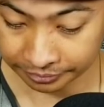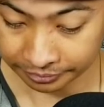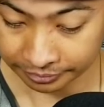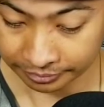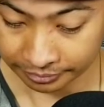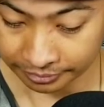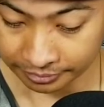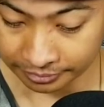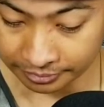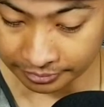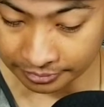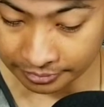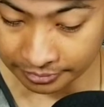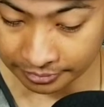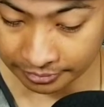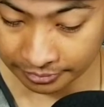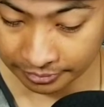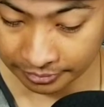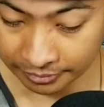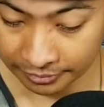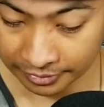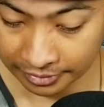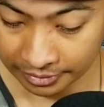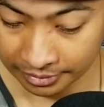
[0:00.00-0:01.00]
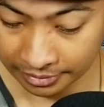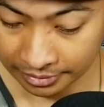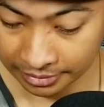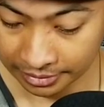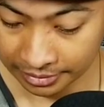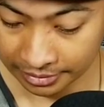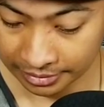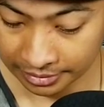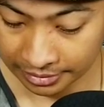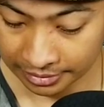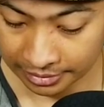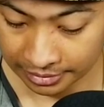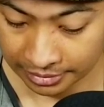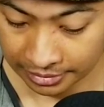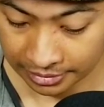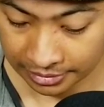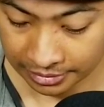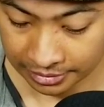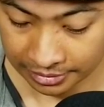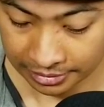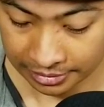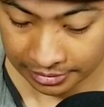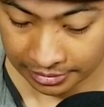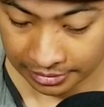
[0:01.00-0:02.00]

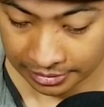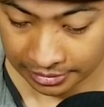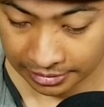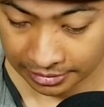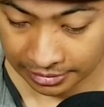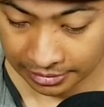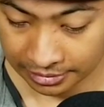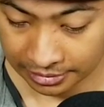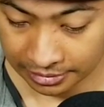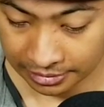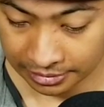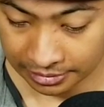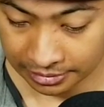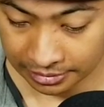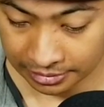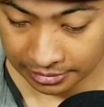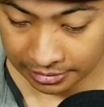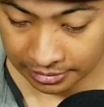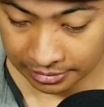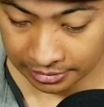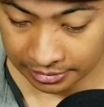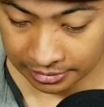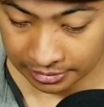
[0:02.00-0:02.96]
[no speech]